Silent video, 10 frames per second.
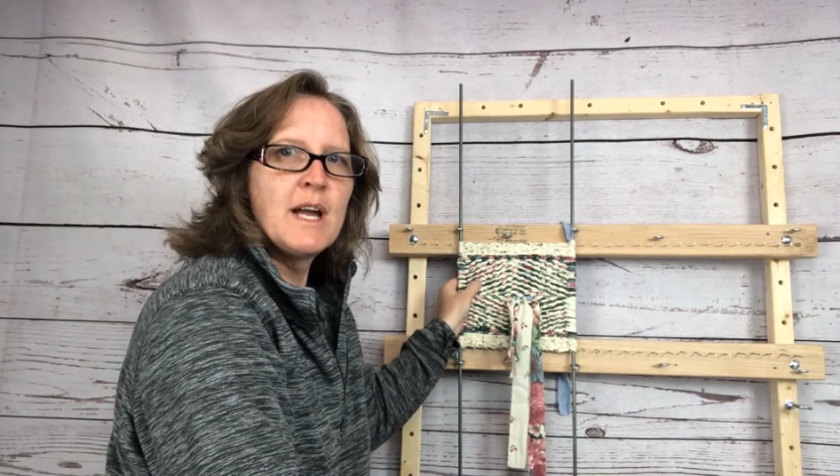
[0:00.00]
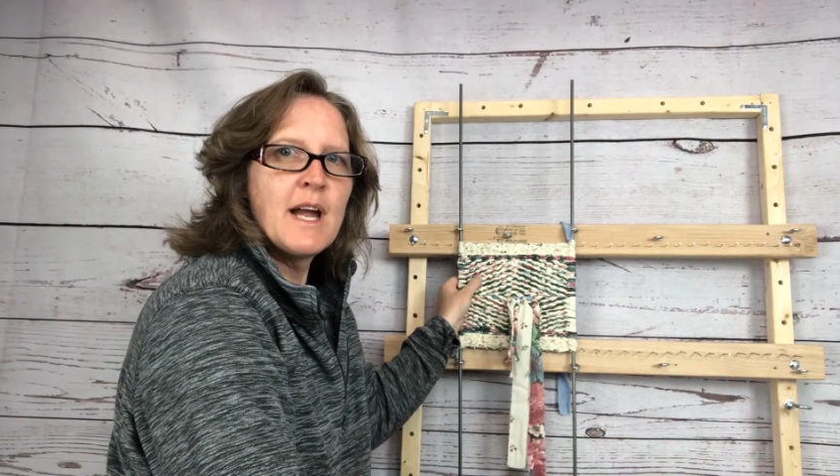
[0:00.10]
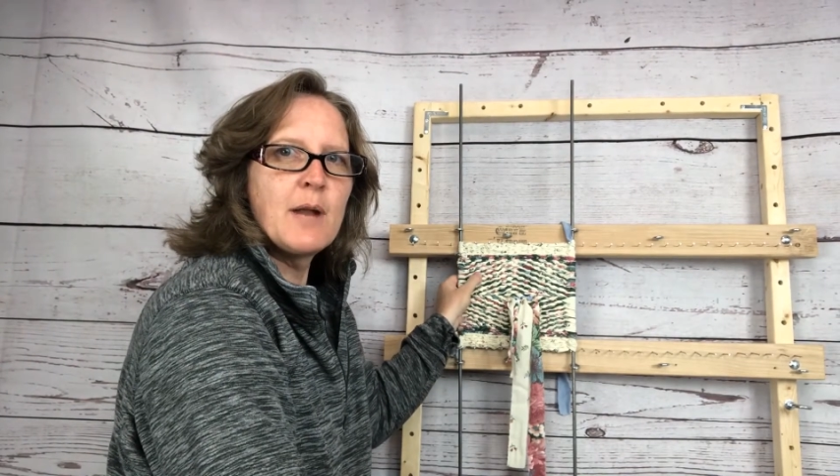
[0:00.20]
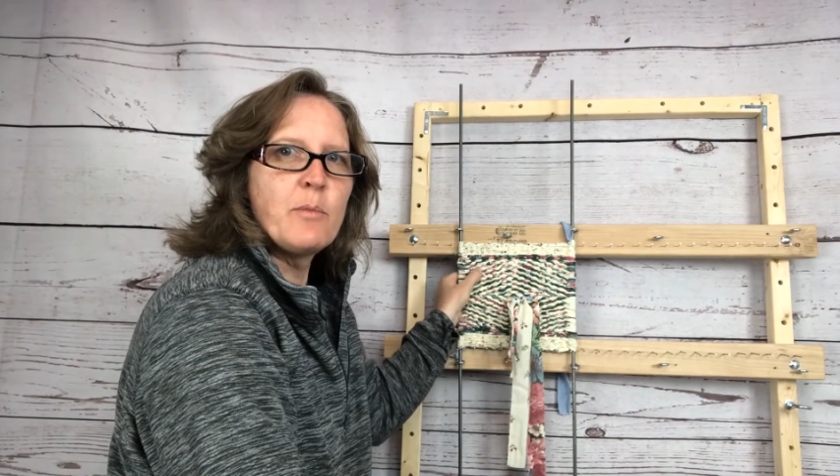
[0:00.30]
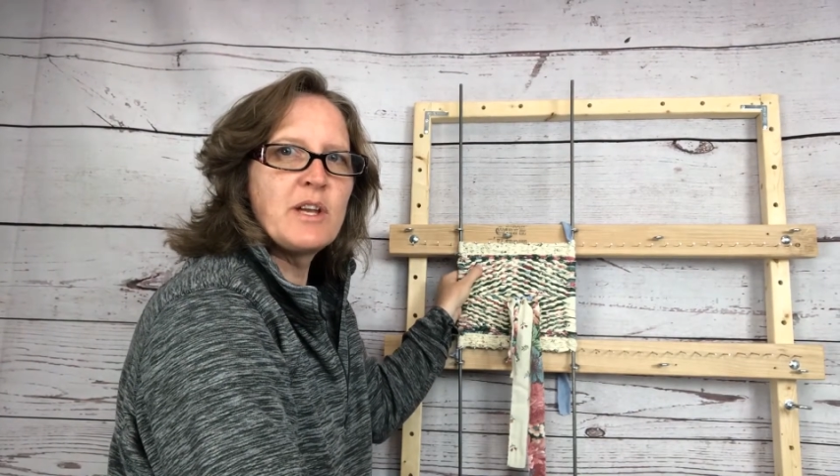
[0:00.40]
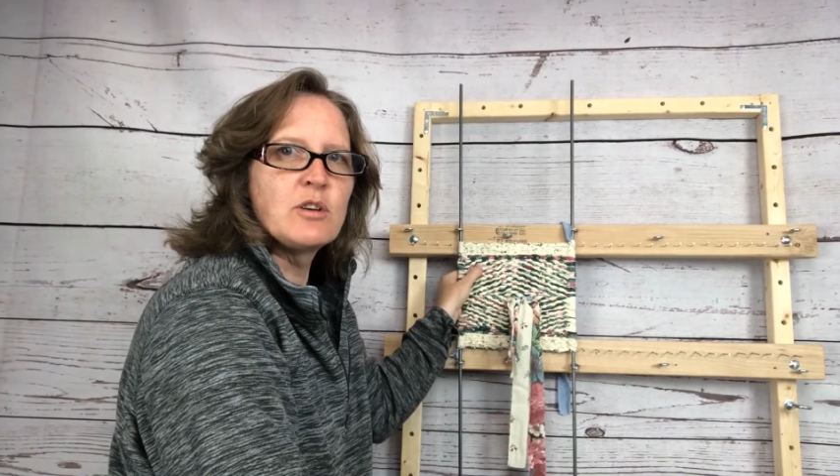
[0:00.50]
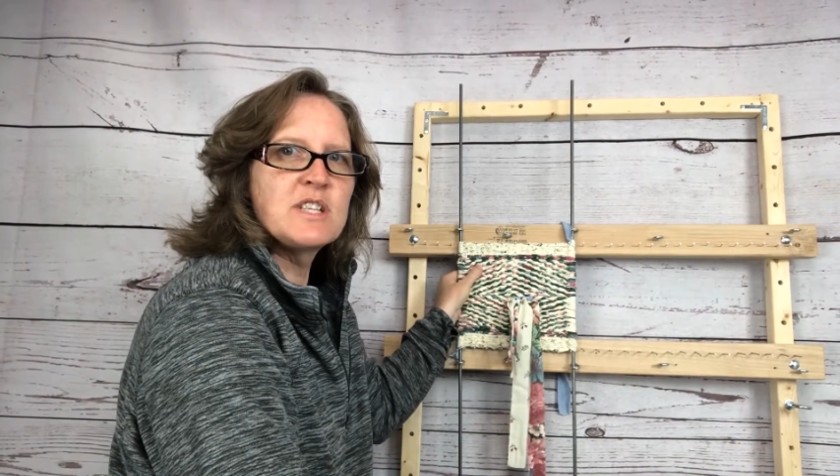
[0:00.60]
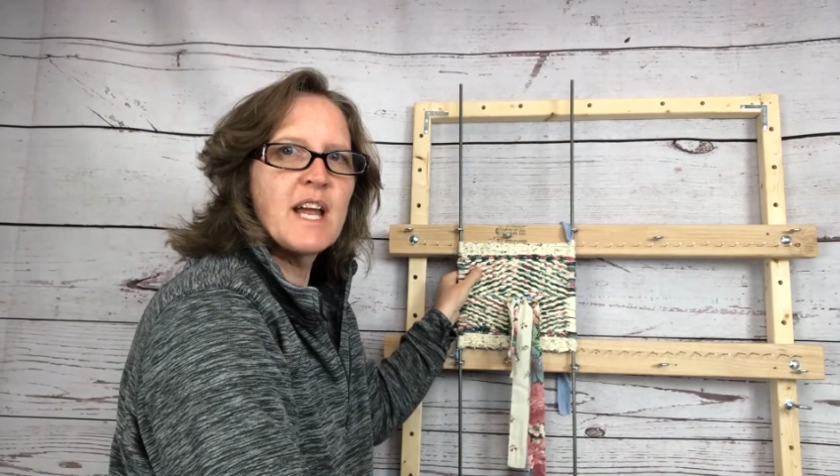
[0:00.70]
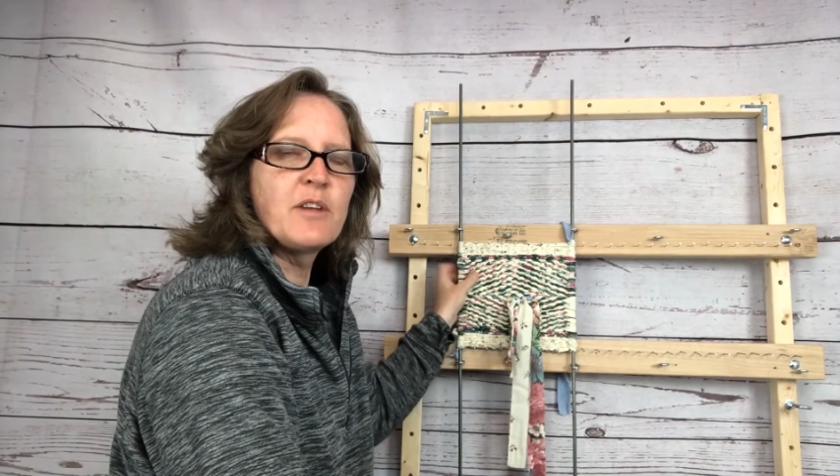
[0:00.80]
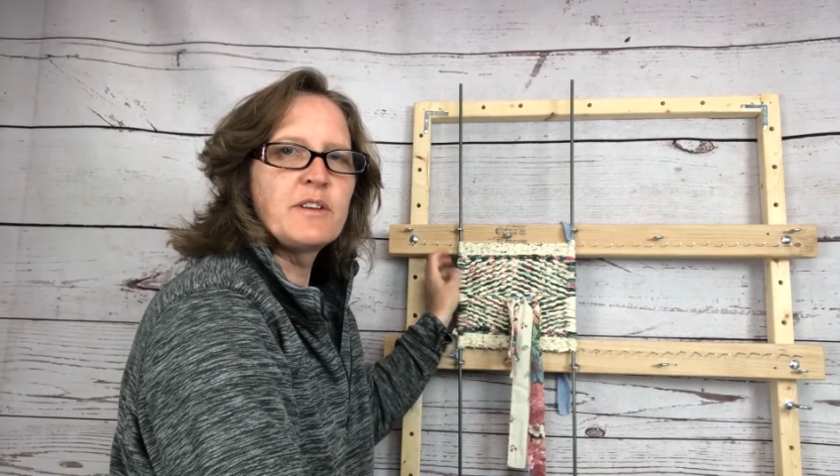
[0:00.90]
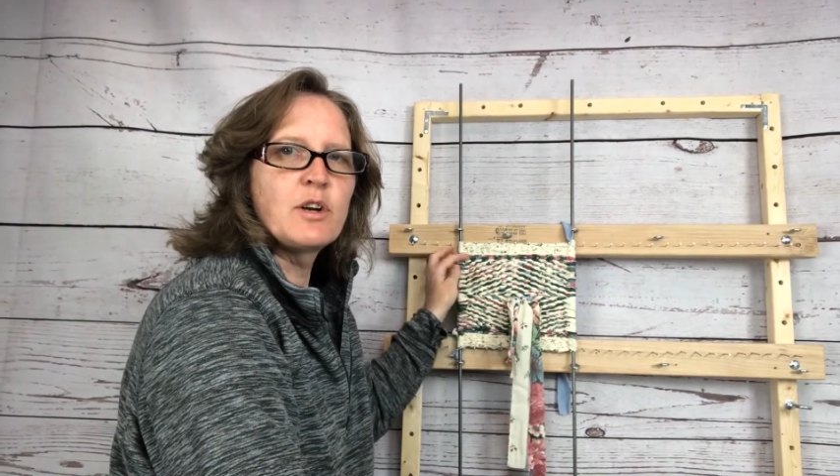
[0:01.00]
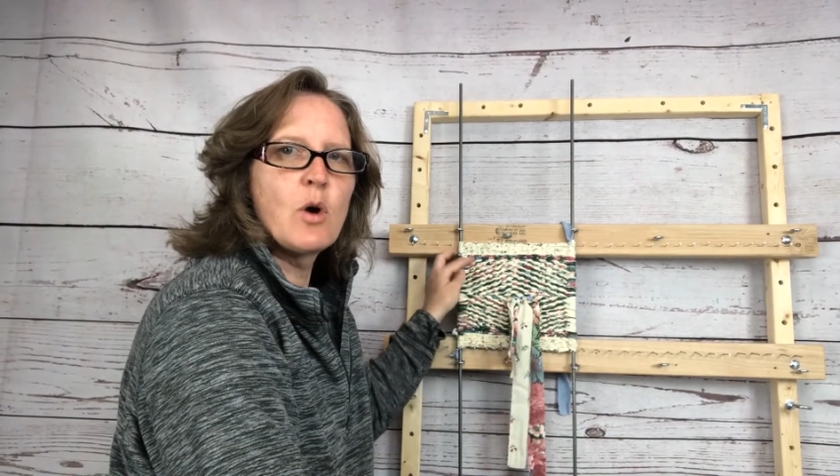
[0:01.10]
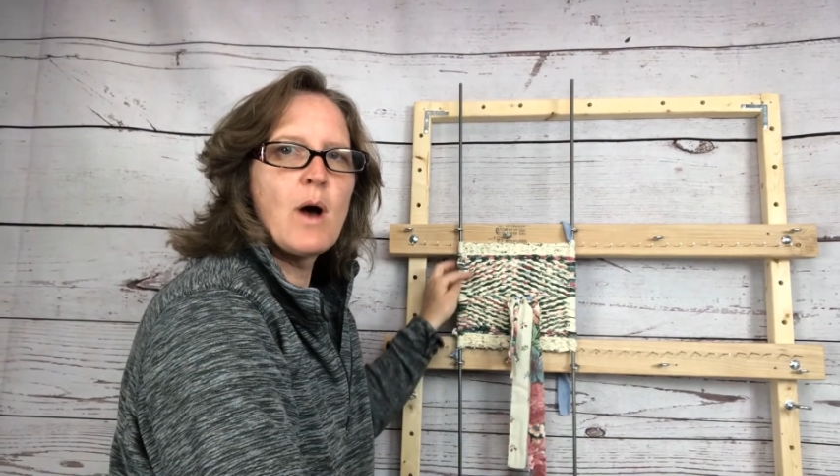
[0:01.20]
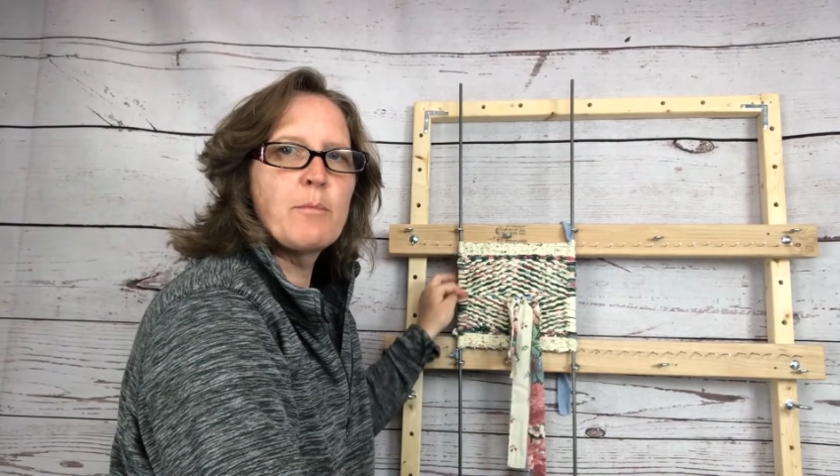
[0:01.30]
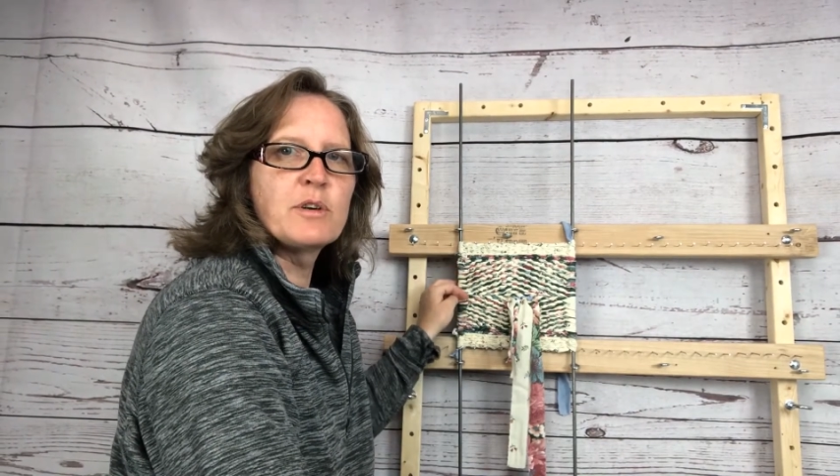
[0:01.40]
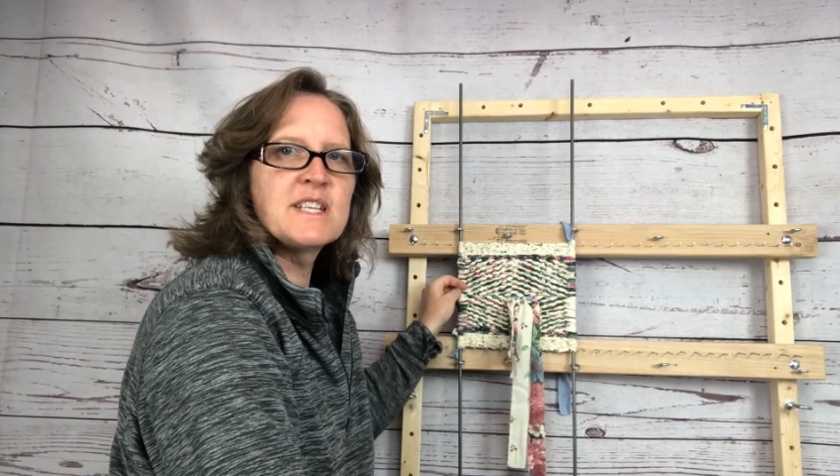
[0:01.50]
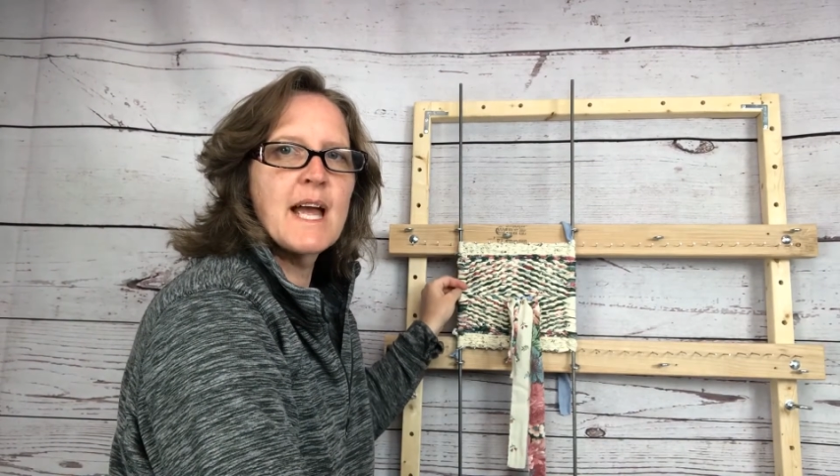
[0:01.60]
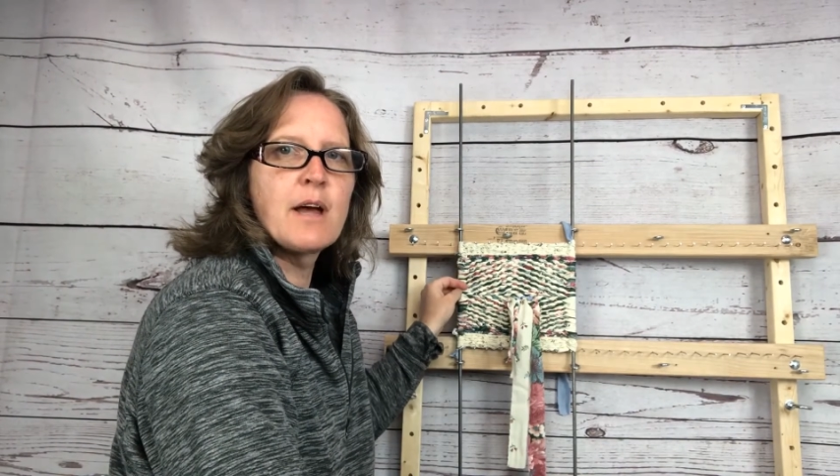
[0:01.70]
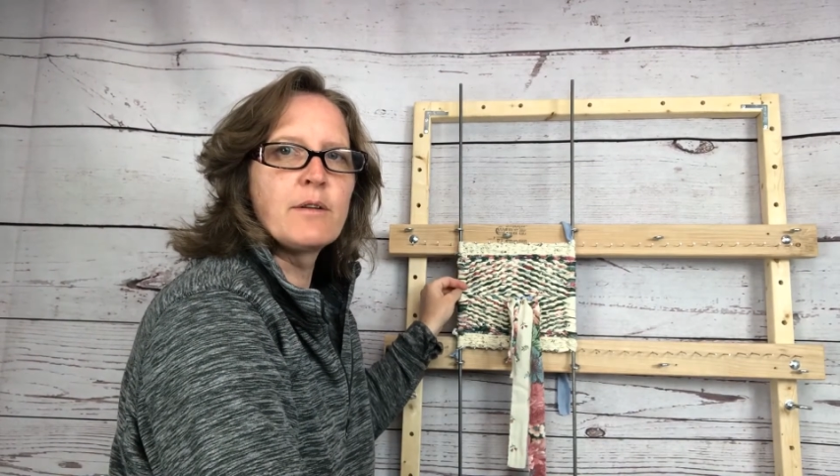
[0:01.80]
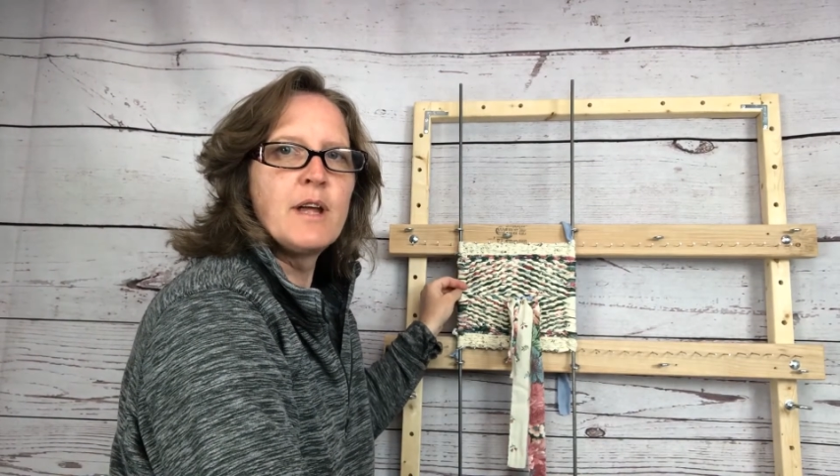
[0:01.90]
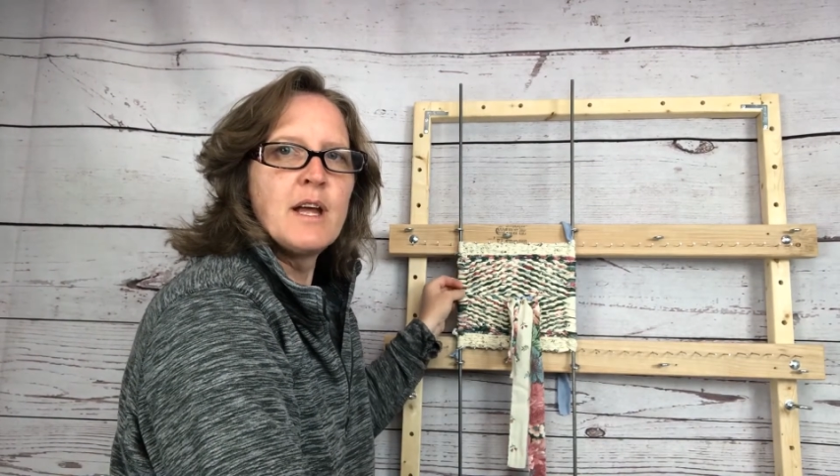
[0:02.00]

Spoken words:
and make your tail either go up or down